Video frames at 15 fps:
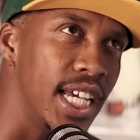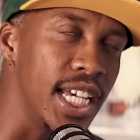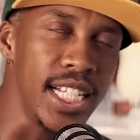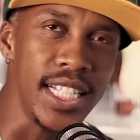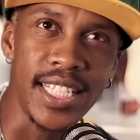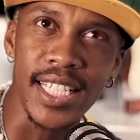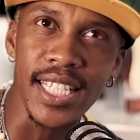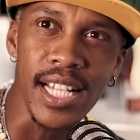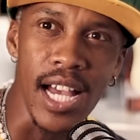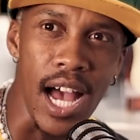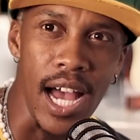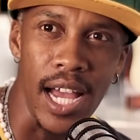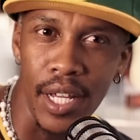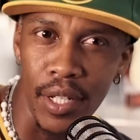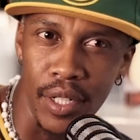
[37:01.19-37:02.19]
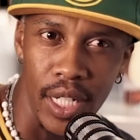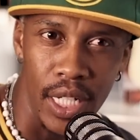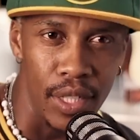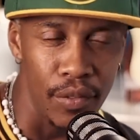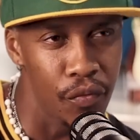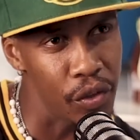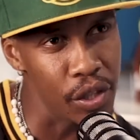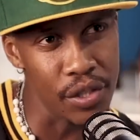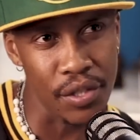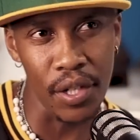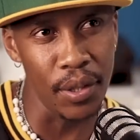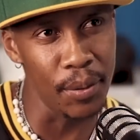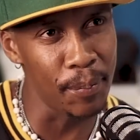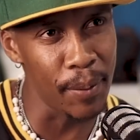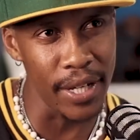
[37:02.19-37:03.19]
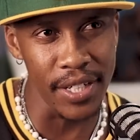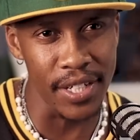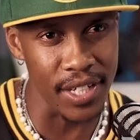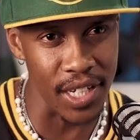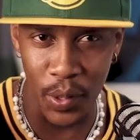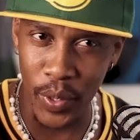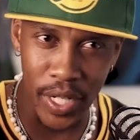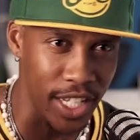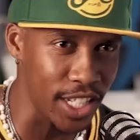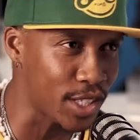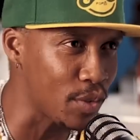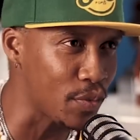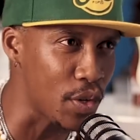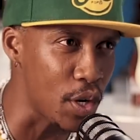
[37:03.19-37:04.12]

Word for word: ATI, Visa, Benji. we hit the